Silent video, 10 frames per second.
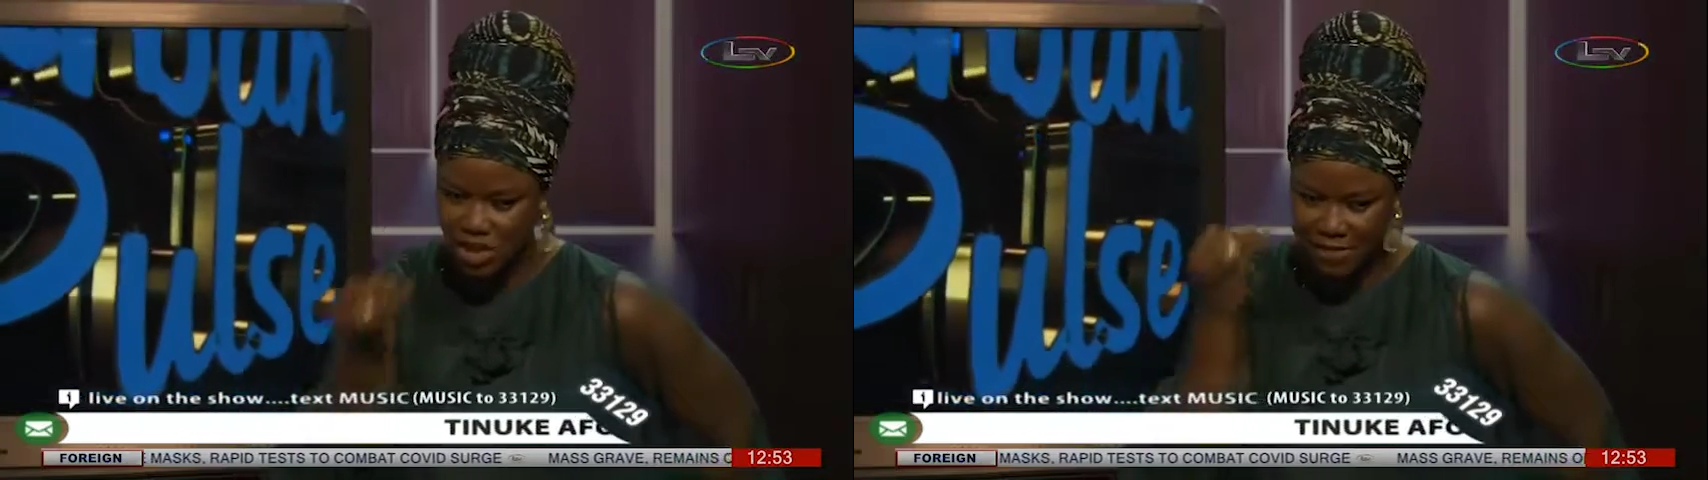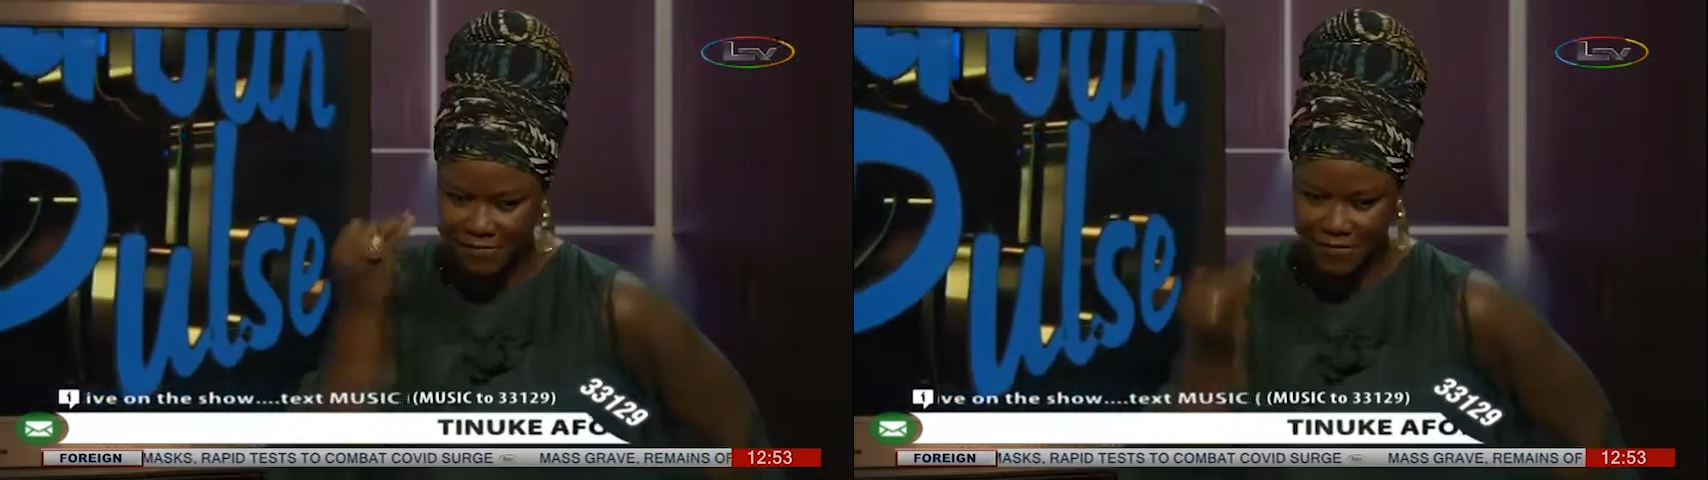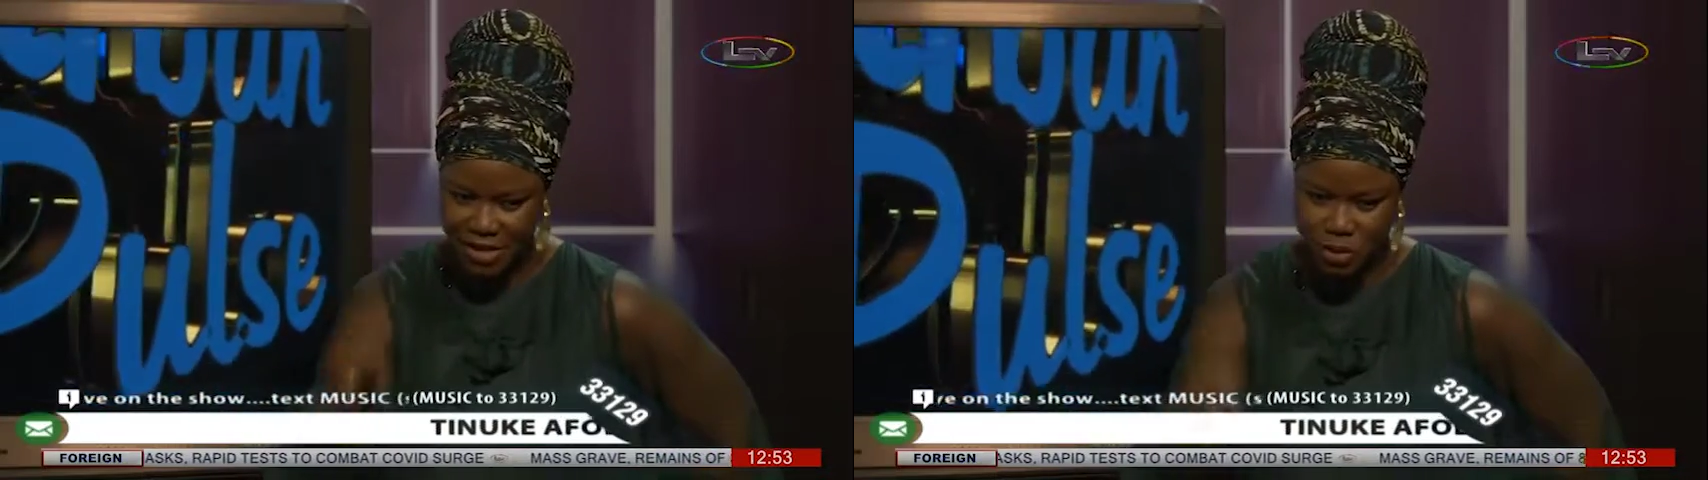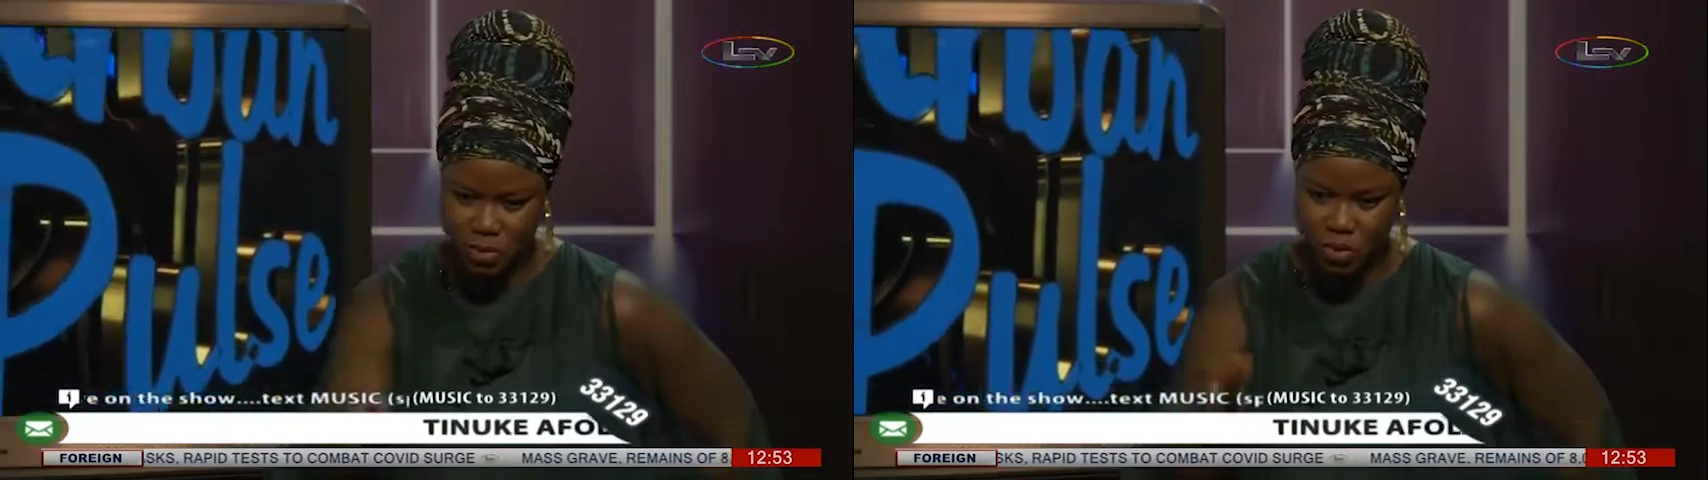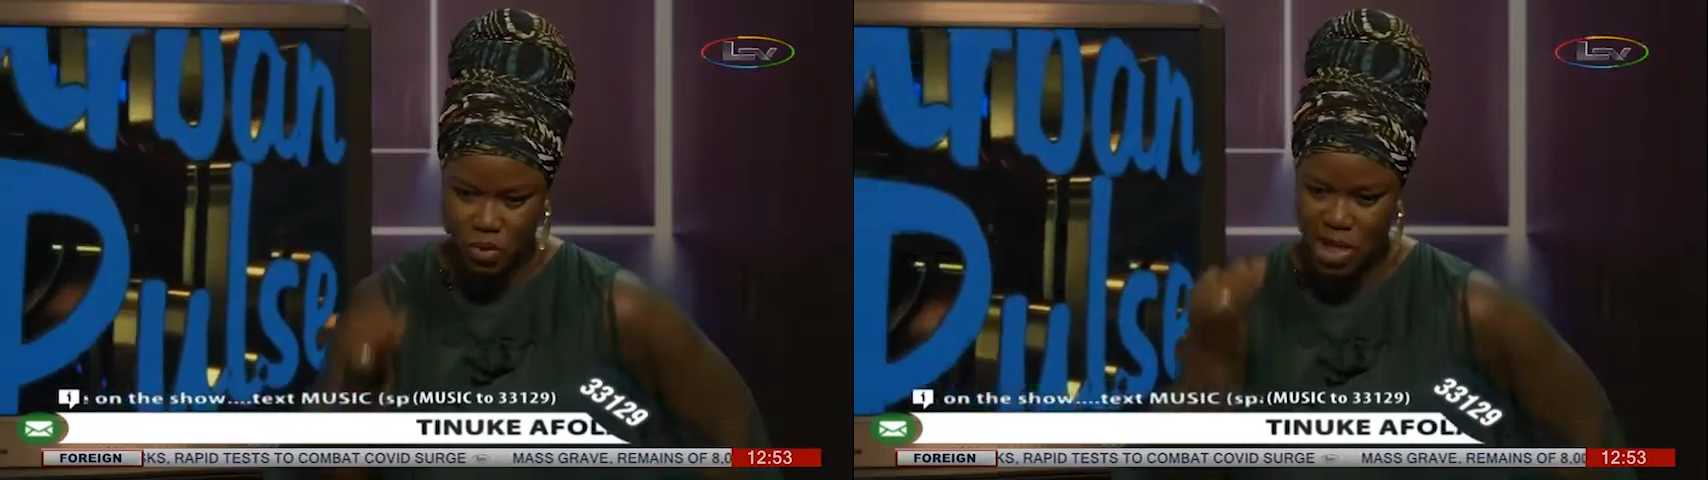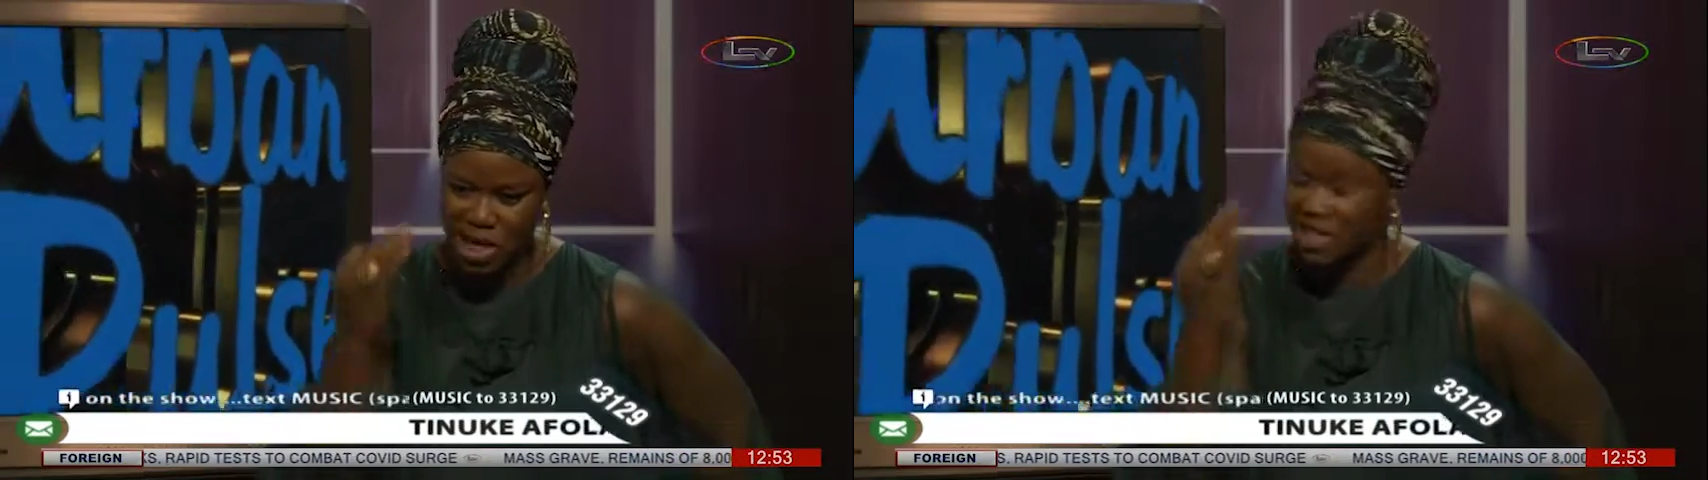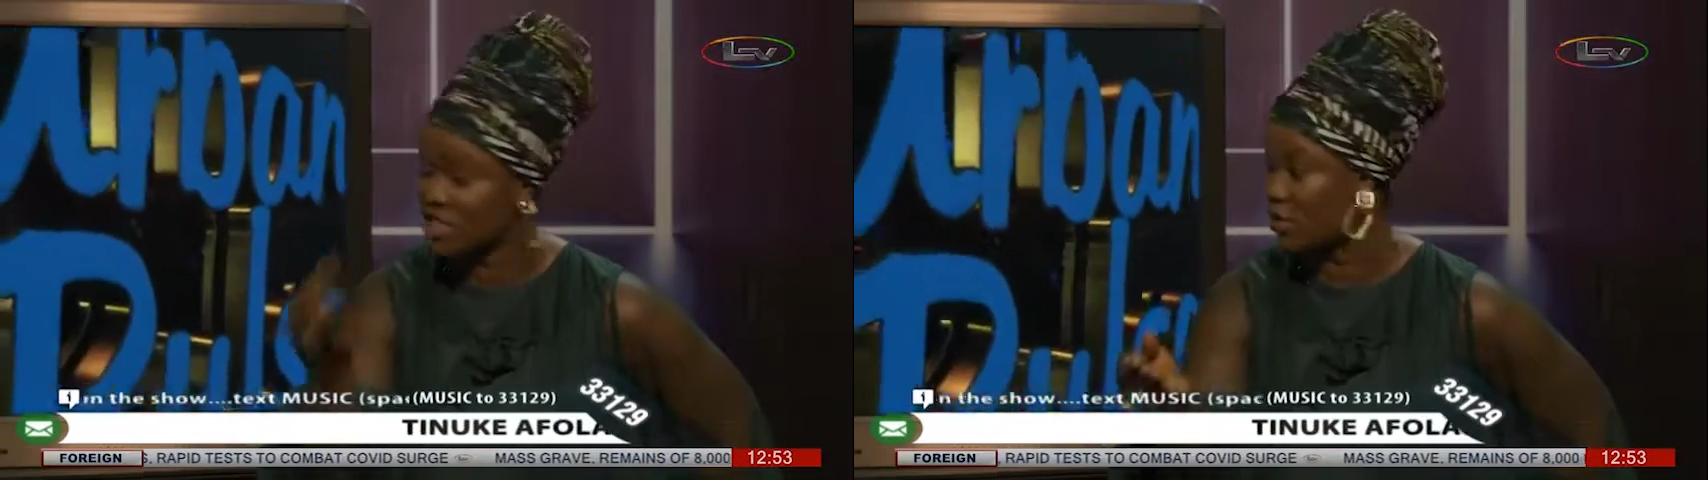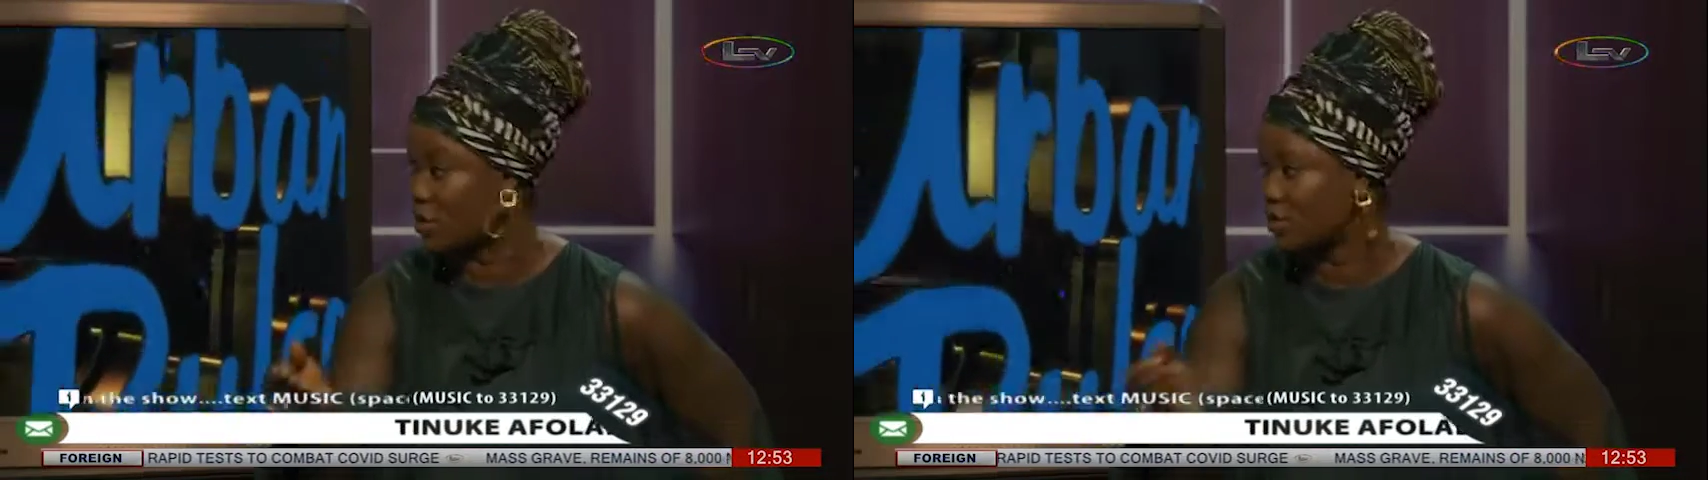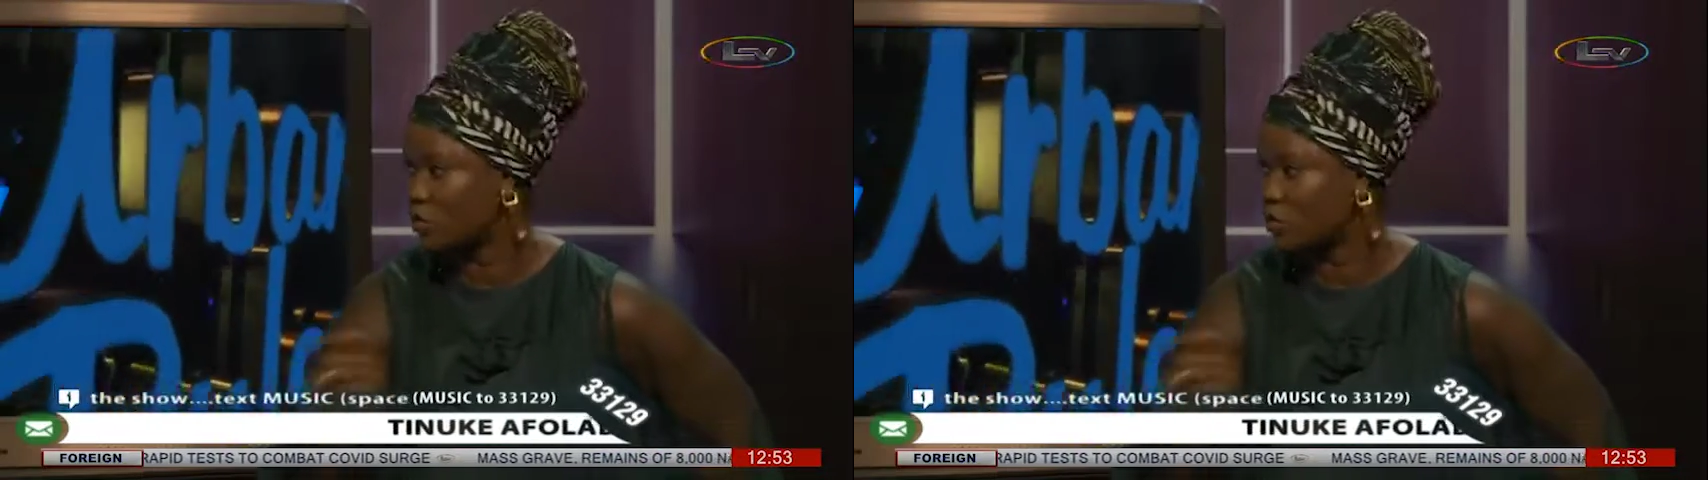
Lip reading: Facebook, and Instagram.